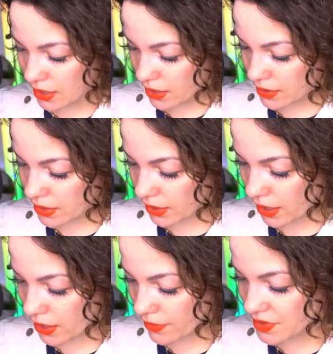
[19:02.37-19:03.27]
that
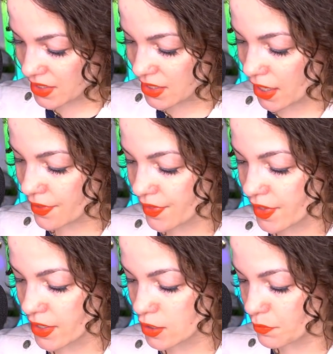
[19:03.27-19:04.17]
kind of set
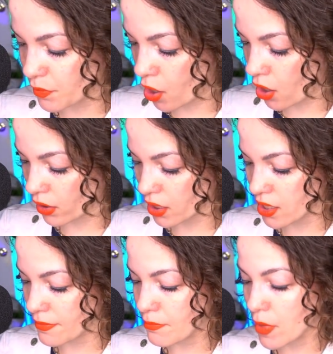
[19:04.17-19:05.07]
this ball
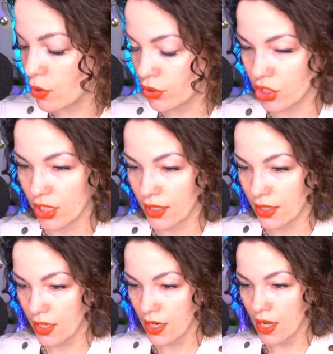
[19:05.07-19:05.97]
in motion.